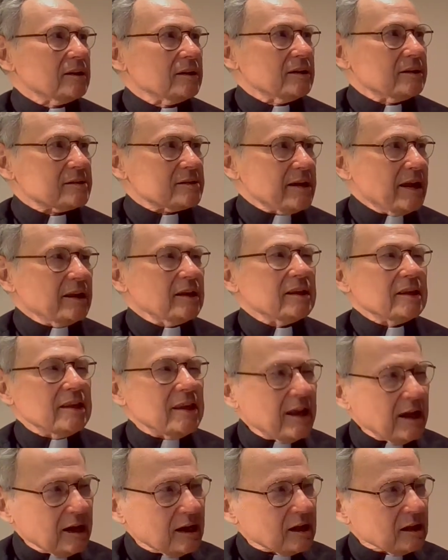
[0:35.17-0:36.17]
St.
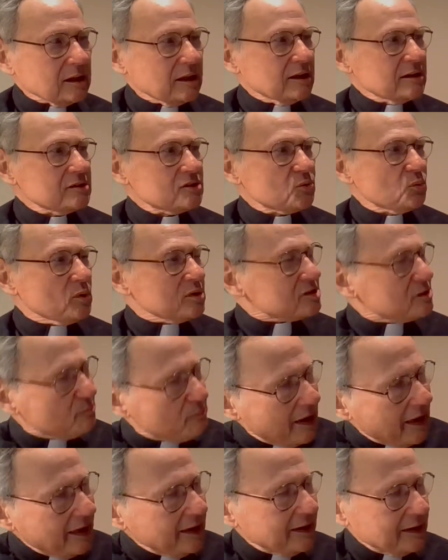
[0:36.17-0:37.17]
Nicholas was a
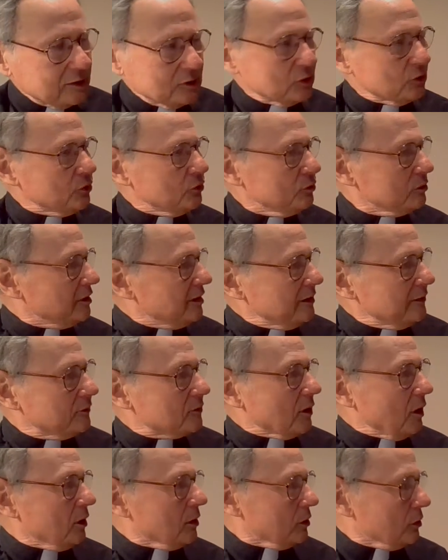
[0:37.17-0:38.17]
man who lived
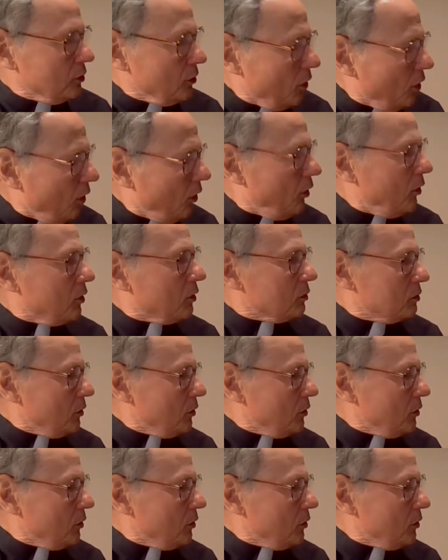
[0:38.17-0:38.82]
a long,